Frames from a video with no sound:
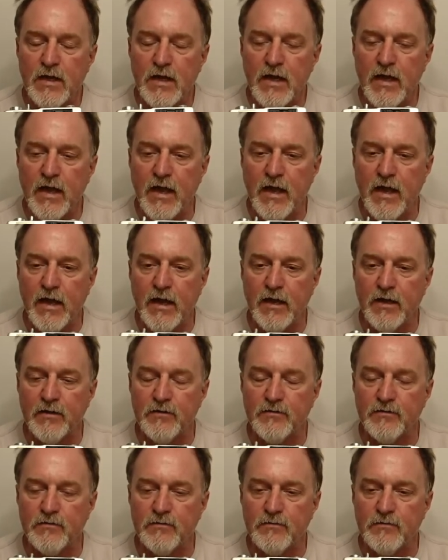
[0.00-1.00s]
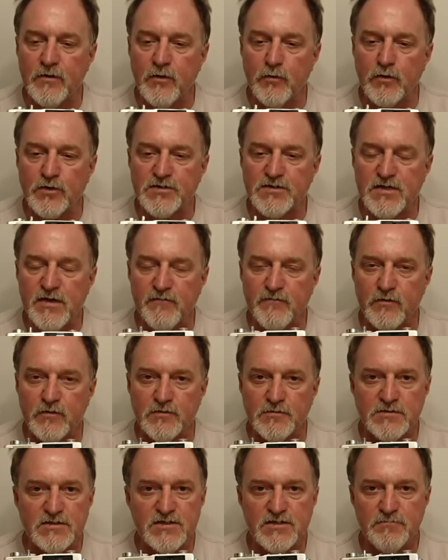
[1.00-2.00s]
and there were several
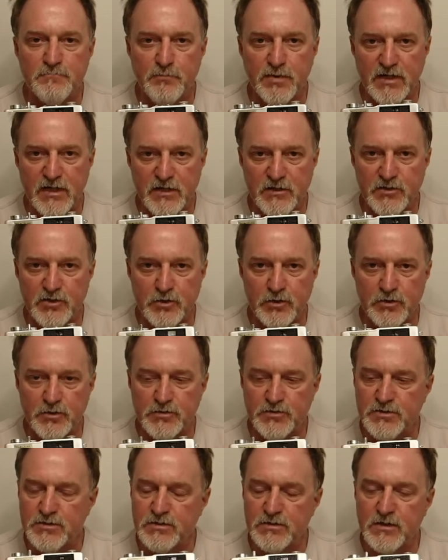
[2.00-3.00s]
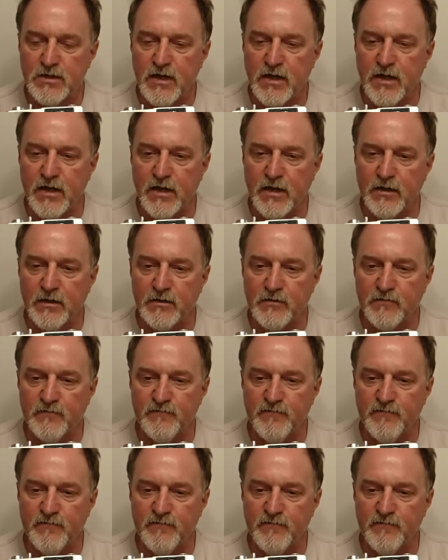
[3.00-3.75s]
splinters and